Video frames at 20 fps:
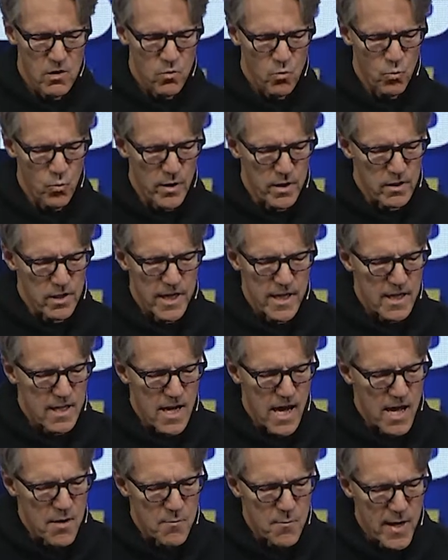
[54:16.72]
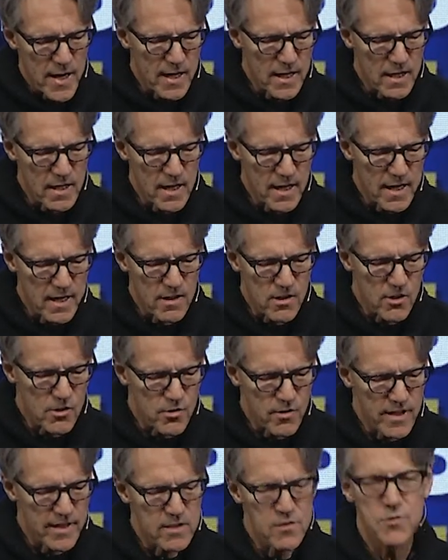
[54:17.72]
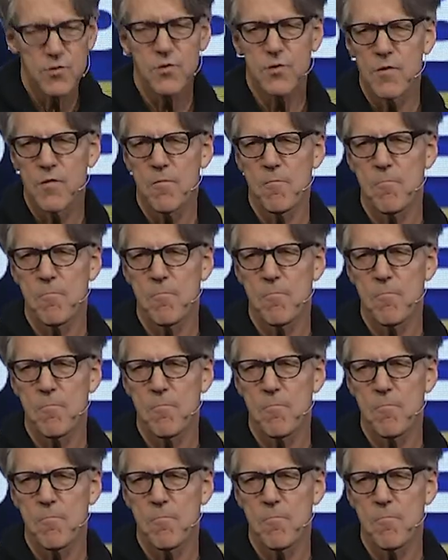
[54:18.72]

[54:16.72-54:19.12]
Will he not make it increase?"